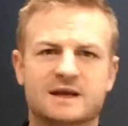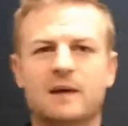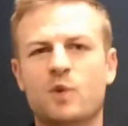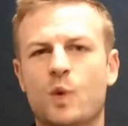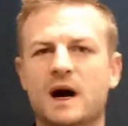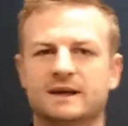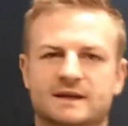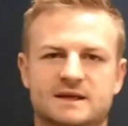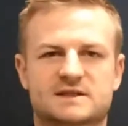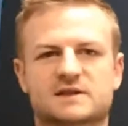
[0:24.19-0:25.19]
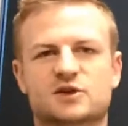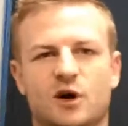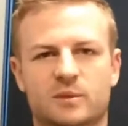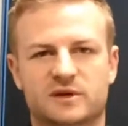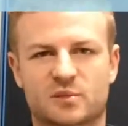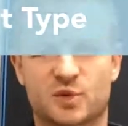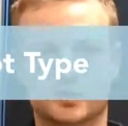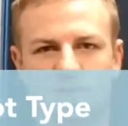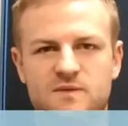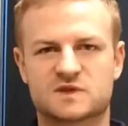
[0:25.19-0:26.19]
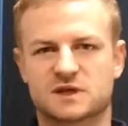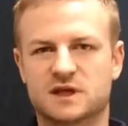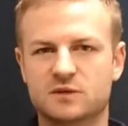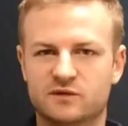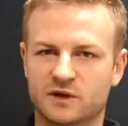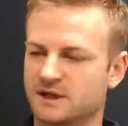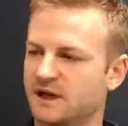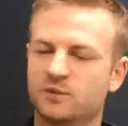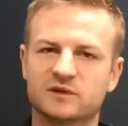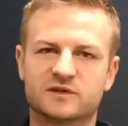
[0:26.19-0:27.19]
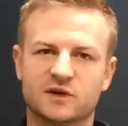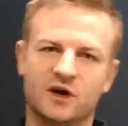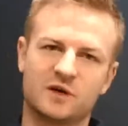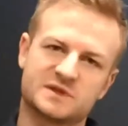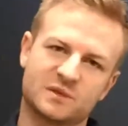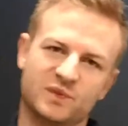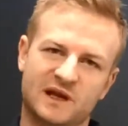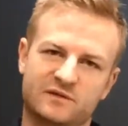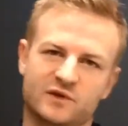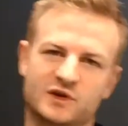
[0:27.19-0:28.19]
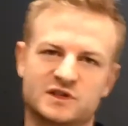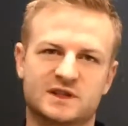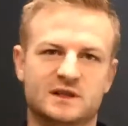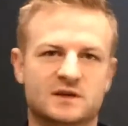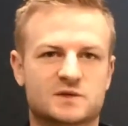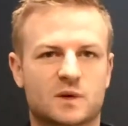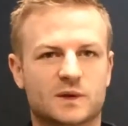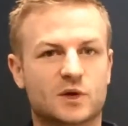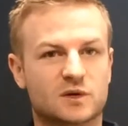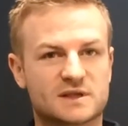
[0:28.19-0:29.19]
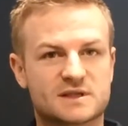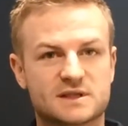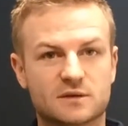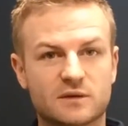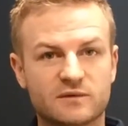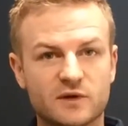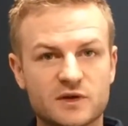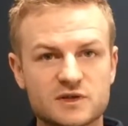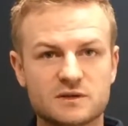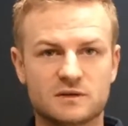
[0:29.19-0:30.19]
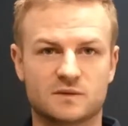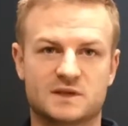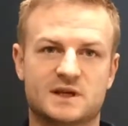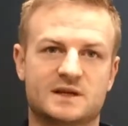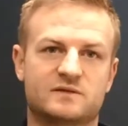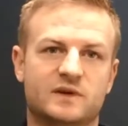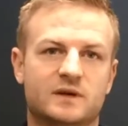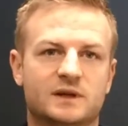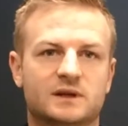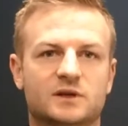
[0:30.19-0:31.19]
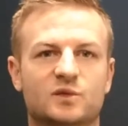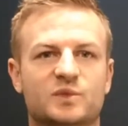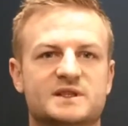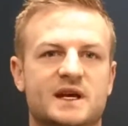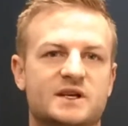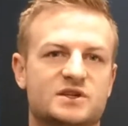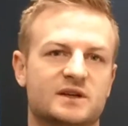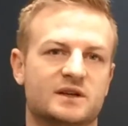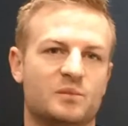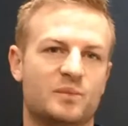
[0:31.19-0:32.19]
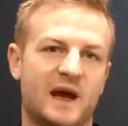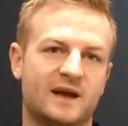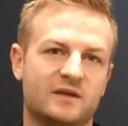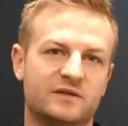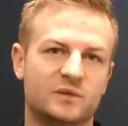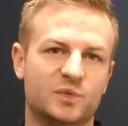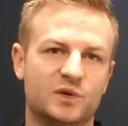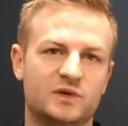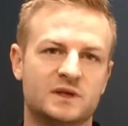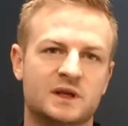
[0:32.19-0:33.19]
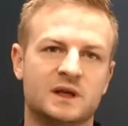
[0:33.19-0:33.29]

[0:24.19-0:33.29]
Number 1 is the type of the boot. So here we've got a couple of types. The black version here is what we call a stirrup version, which has very little protection at the back of the boot.